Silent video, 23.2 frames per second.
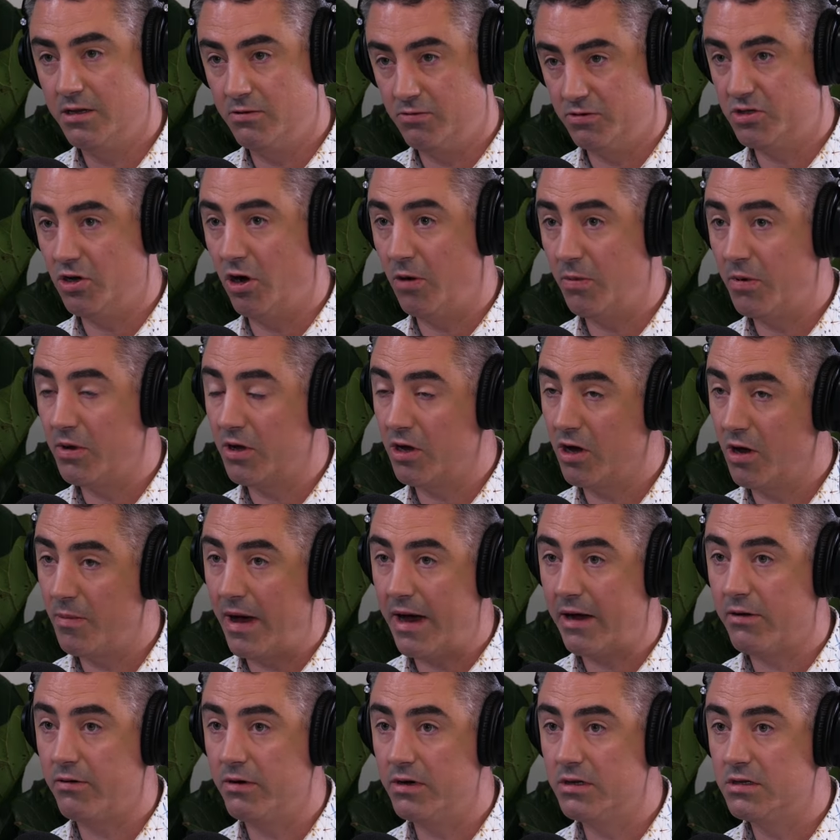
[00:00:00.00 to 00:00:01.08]
you'll stop and go
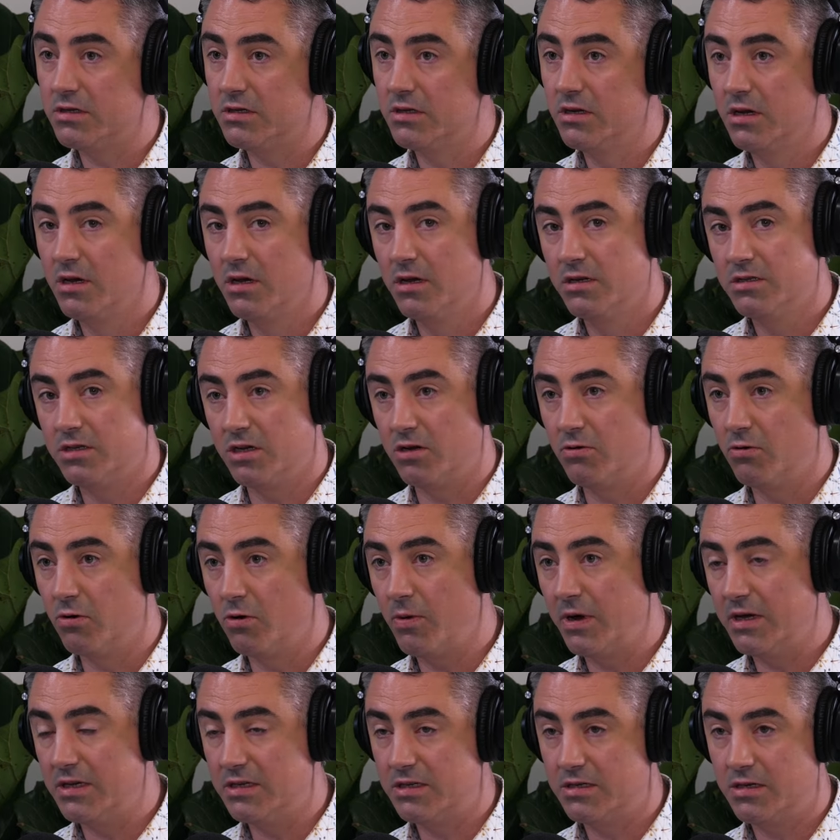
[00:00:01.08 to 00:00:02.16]
backwards. So
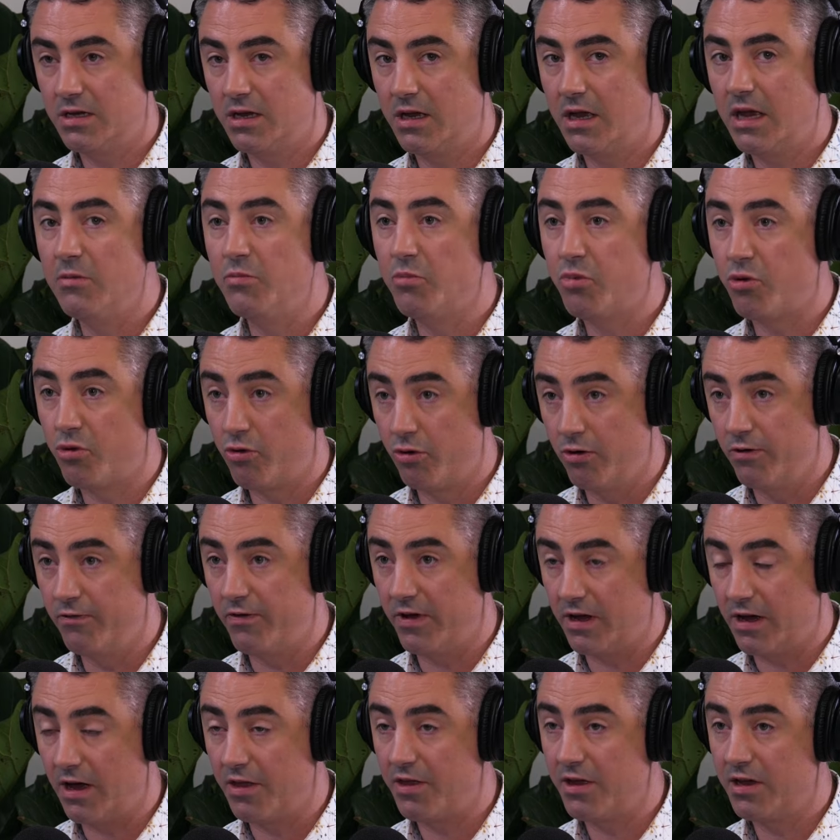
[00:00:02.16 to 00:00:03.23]
you're always
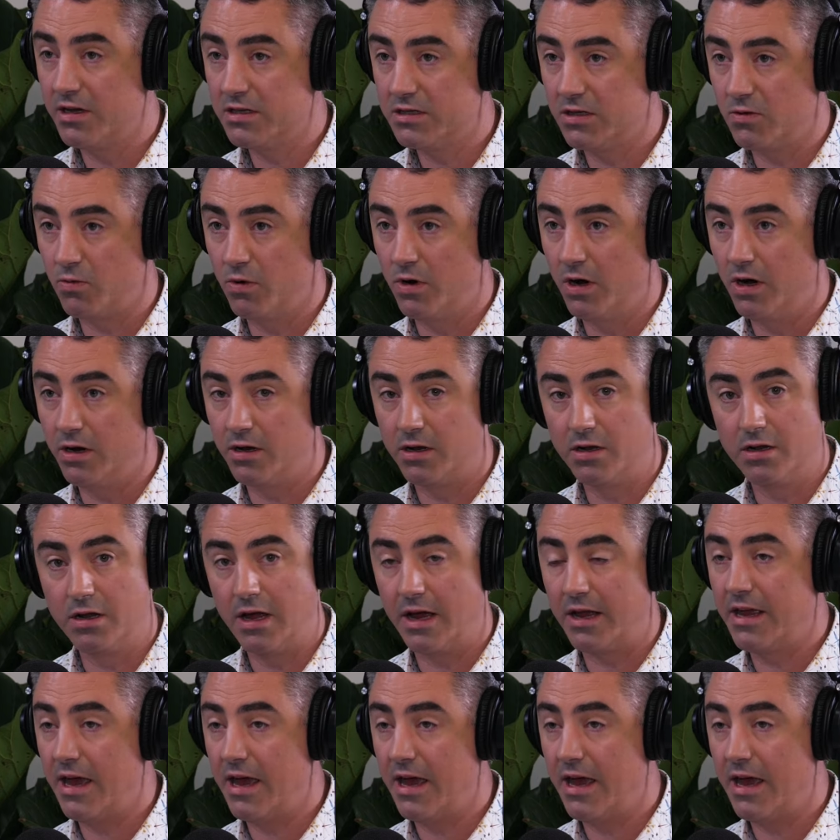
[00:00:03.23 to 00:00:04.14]
improving, I think is the word.